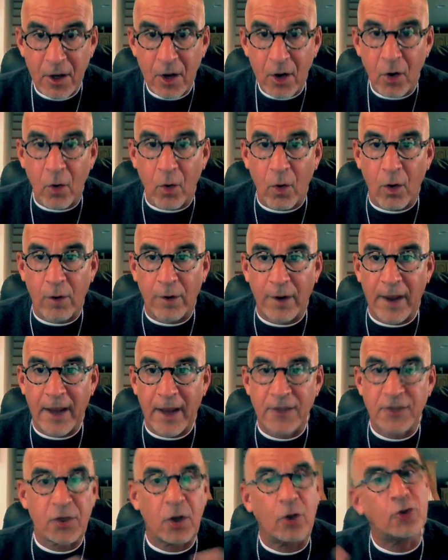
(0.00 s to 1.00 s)
or
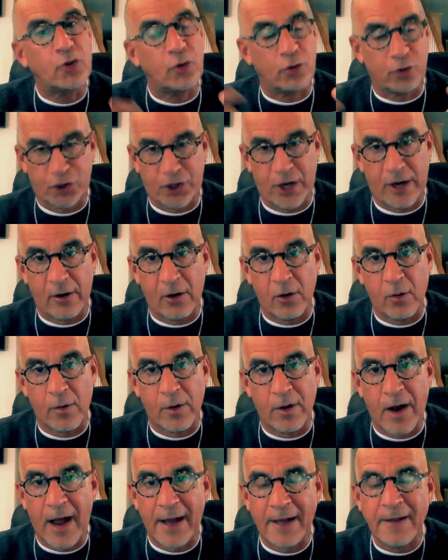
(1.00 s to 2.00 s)
a social sharer
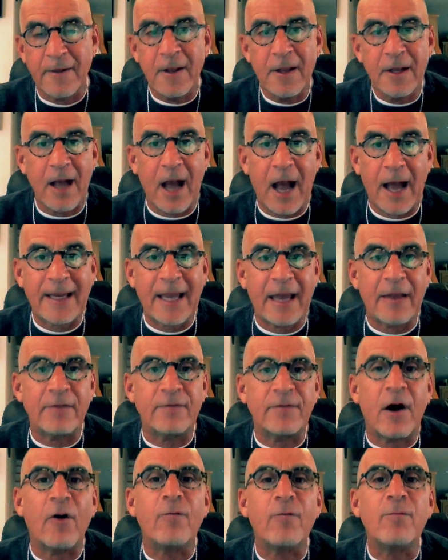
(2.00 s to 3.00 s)
where I get
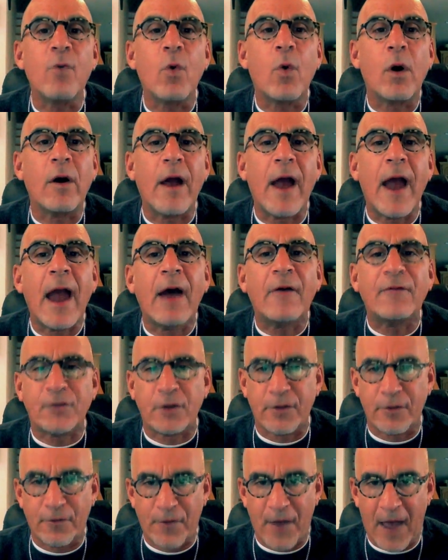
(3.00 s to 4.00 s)
involved more after
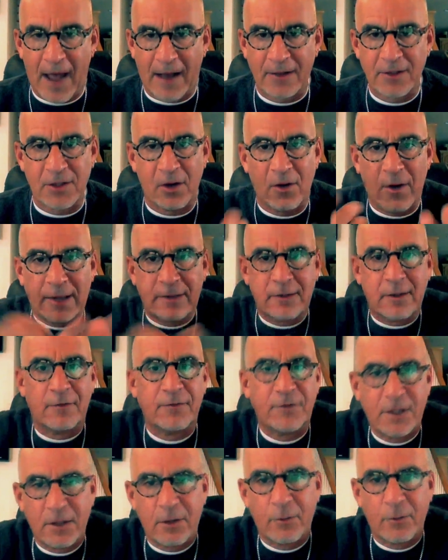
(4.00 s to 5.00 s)
the fact. So I'd love
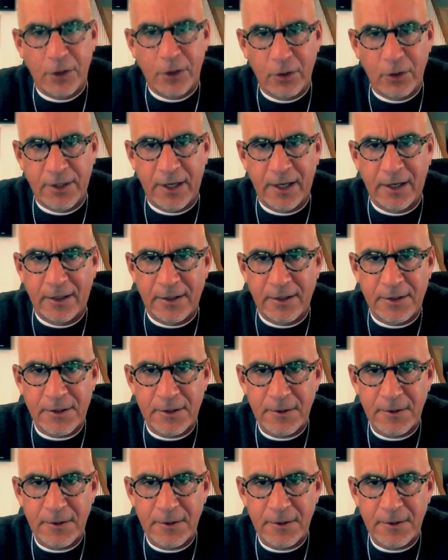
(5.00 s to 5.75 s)
to hear what your take is.